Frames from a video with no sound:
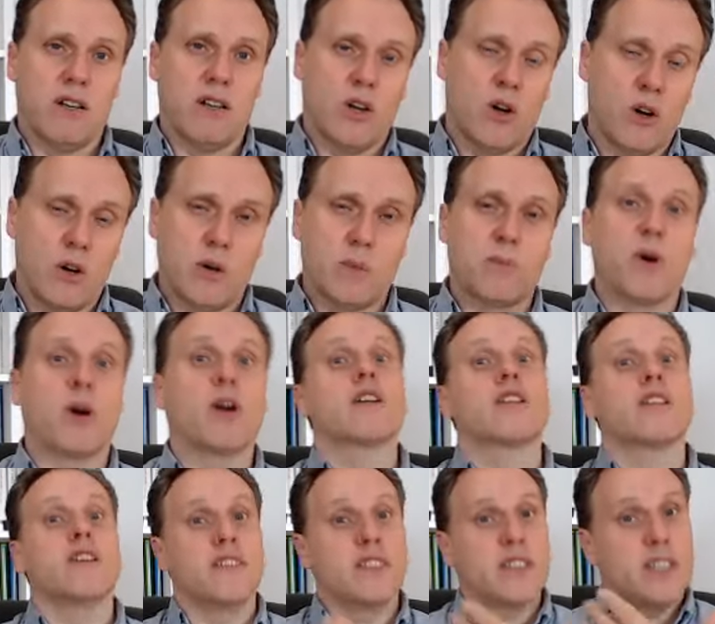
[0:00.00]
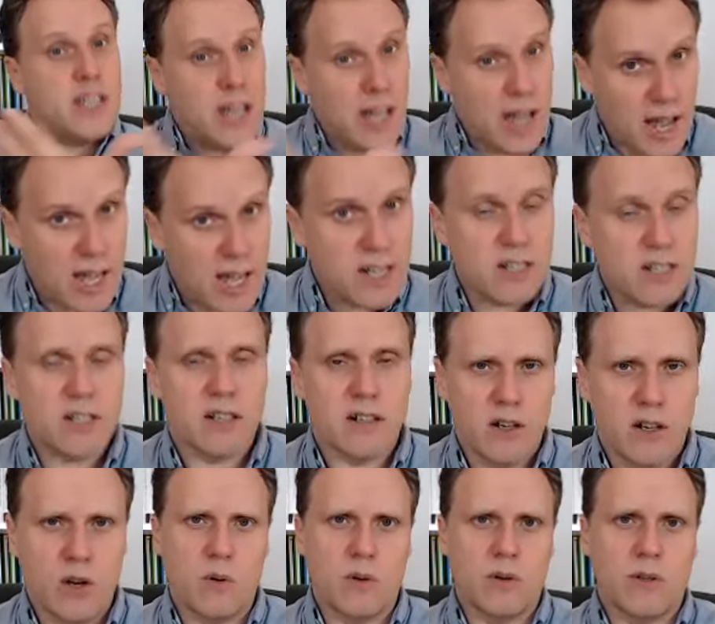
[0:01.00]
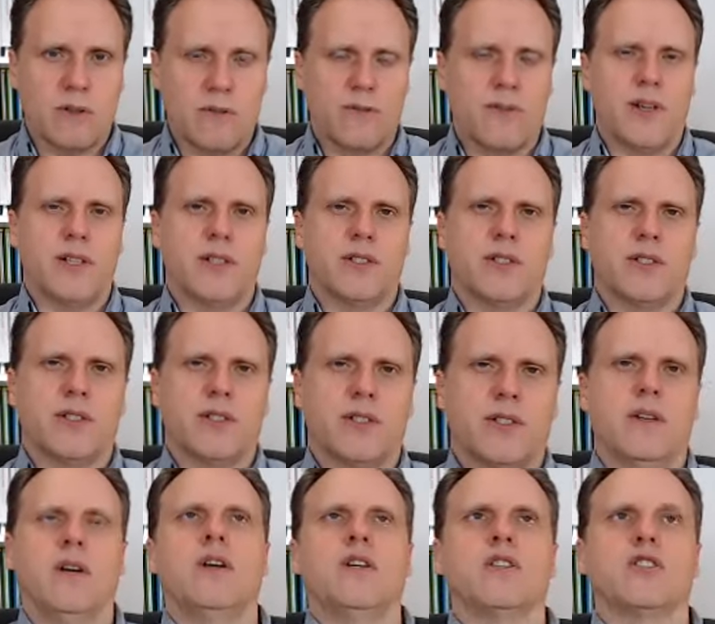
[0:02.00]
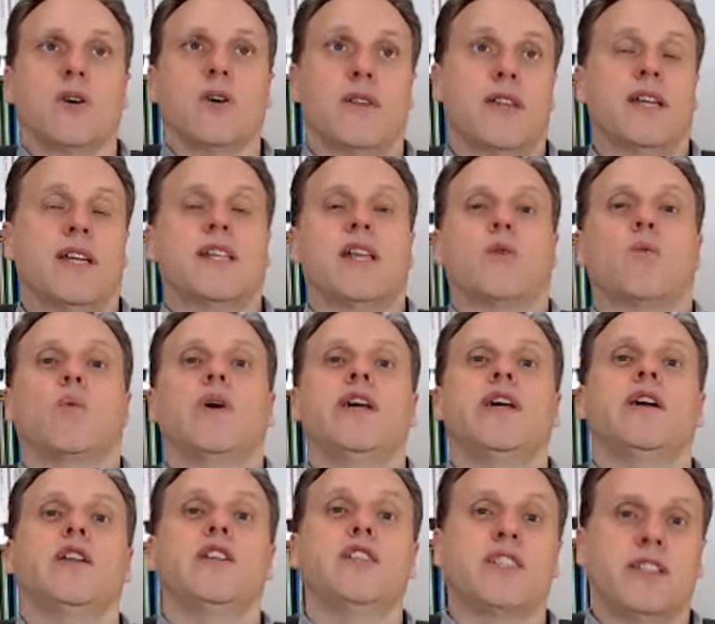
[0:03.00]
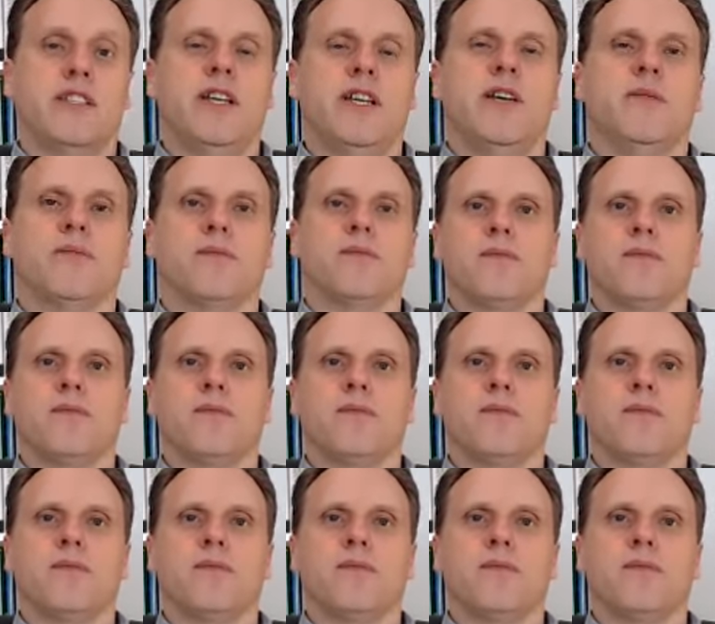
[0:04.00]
lower productivity, and lower inflation. So I think that we'll see